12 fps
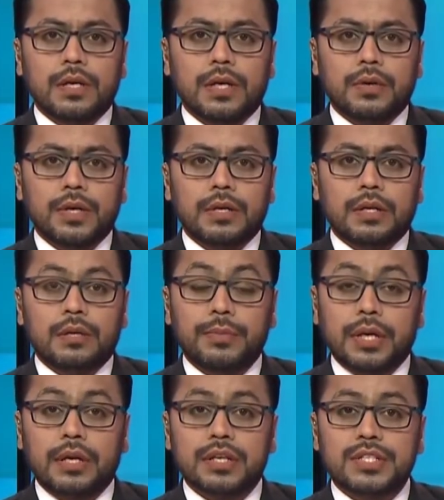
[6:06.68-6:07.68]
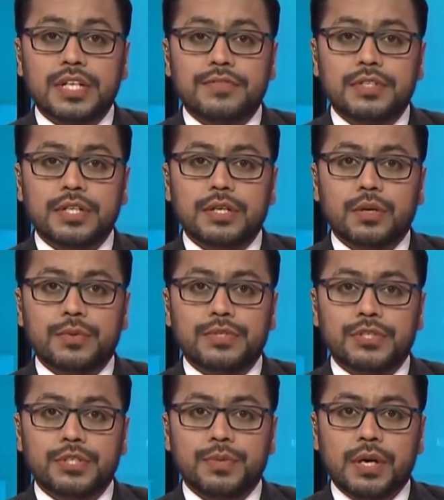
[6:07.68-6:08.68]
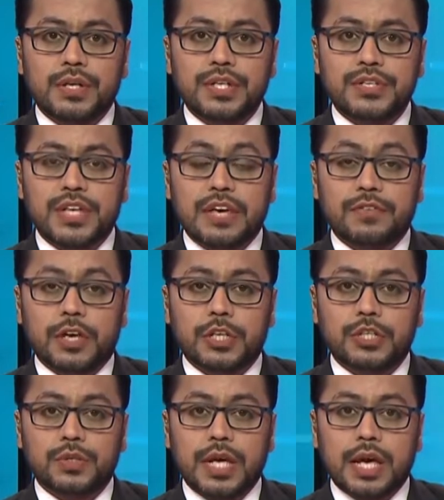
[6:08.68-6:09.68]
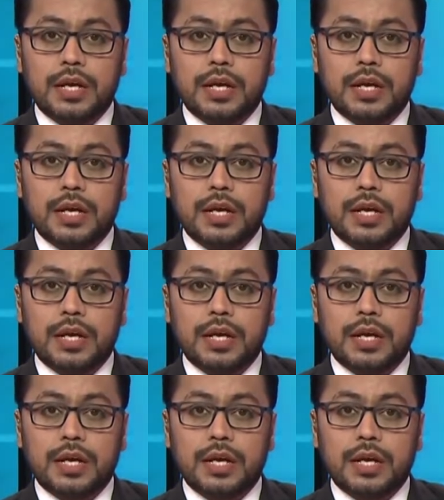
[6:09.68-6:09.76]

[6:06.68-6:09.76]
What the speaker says: Now, in Armenia, 17 opposition parties have issued